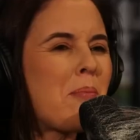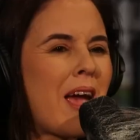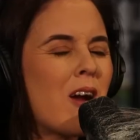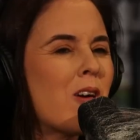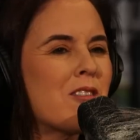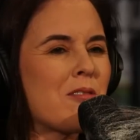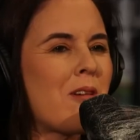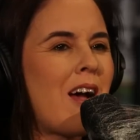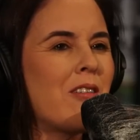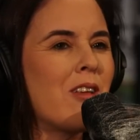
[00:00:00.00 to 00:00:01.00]
parrots
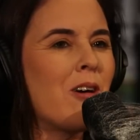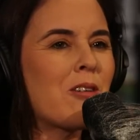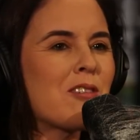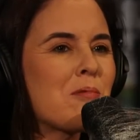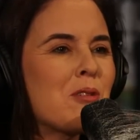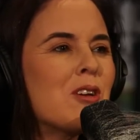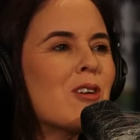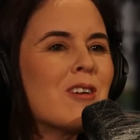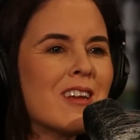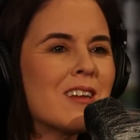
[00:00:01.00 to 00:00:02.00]
around though, because when
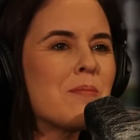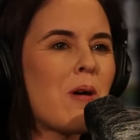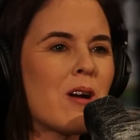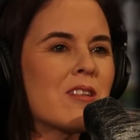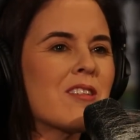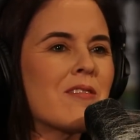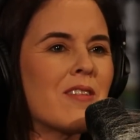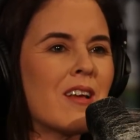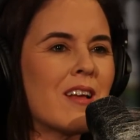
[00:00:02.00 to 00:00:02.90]
you're in parts I've